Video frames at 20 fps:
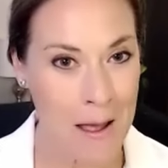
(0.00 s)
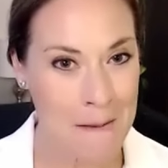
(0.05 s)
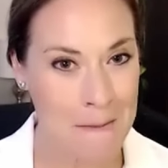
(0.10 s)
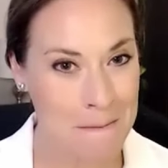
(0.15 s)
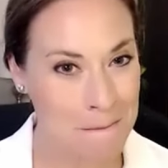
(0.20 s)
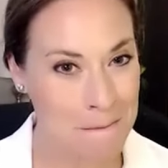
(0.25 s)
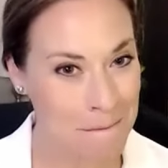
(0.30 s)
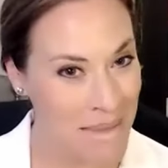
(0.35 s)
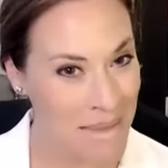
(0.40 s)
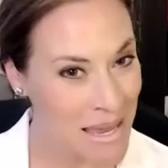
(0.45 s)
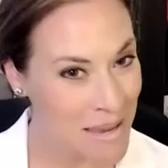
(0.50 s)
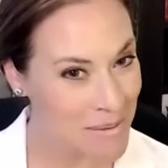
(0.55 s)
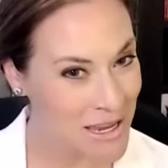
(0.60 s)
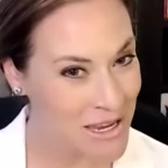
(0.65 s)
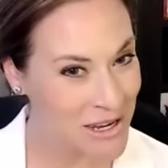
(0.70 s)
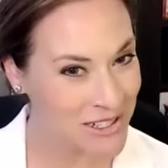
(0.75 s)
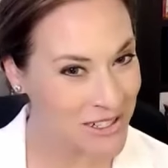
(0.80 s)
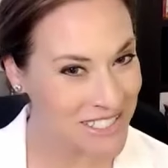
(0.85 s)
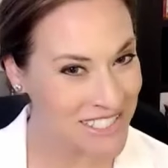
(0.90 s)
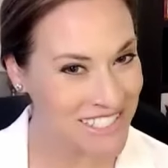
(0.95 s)
Maybe
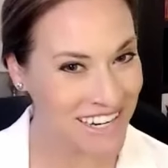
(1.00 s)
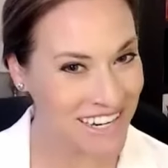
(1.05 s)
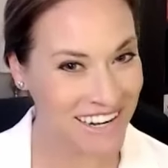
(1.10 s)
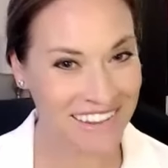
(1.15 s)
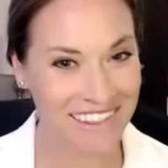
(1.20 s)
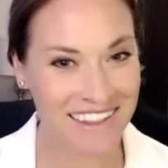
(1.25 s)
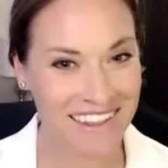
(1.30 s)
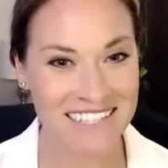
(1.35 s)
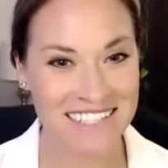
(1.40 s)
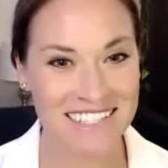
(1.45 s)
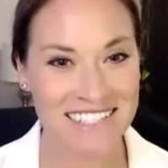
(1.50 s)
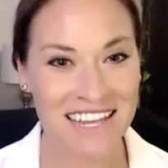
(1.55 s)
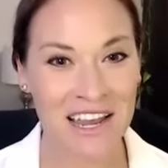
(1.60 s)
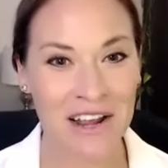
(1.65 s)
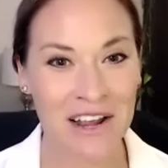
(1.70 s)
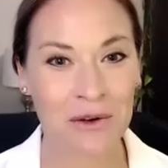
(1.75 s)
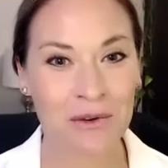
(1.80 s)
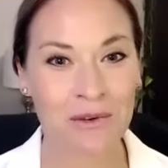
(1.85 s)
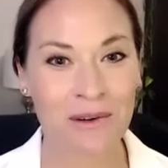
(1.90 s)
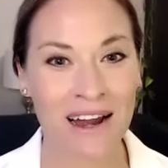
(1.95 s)
you're stuck in that
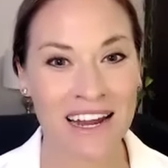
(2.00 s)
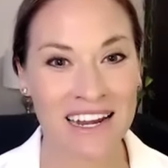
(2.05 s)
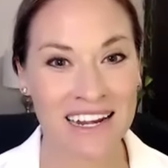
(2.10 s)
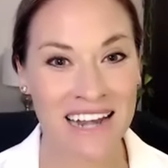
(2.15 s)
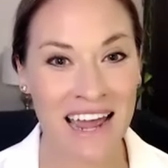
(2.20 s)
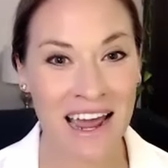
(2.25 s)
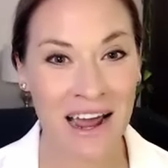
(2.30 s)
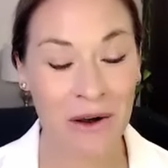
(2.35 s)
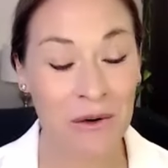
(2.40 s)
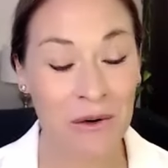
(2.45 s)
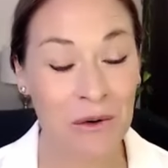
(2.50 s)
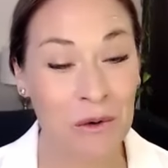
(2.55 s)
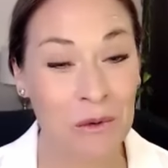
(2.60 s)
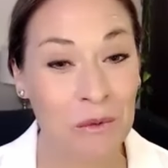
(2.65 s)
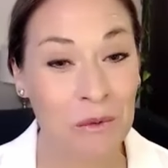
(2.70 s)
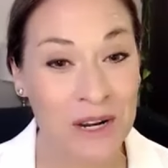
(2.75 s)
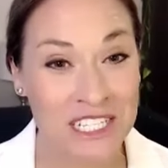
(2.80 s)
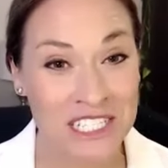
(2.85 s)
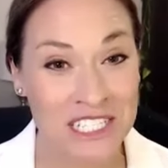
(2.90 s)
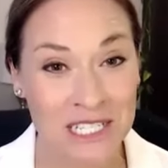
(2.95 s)
cycle right now,
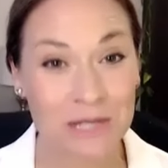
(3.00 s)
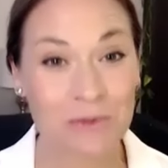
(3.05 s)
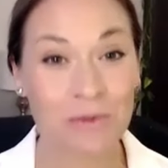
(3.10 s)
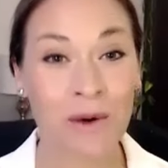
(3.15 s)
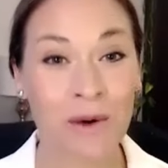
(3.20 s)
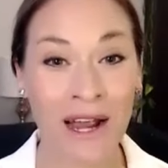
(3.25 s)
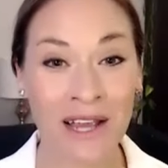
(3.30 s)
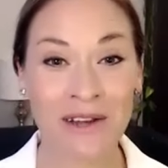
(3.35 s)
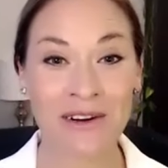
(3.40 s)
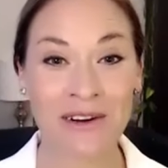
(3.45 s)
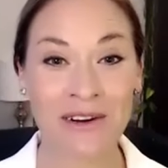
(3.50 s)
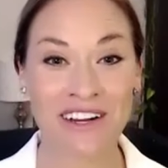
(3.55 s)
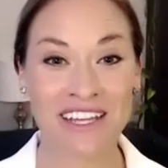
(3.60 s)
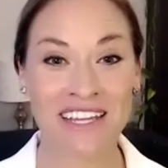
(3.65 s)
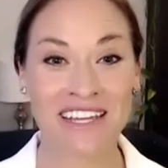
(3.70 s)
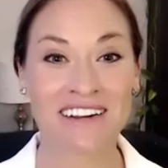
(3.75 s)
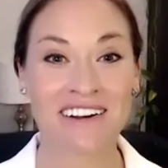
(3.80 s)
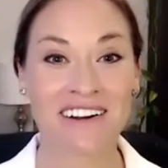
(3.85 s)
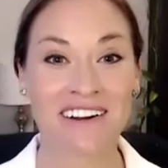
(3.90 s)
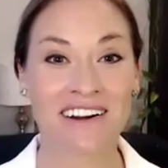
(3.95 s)
which is why you're
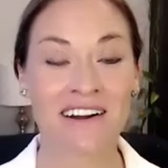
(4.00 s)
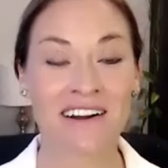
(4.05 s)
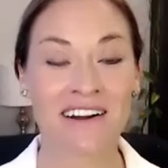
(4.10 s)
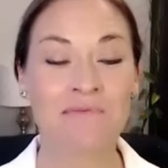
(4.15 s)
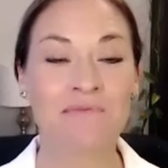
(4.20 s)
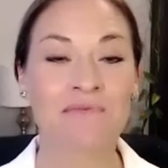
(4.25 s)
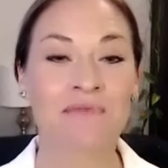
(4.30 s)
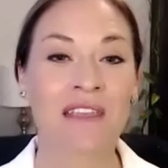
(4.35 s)
here.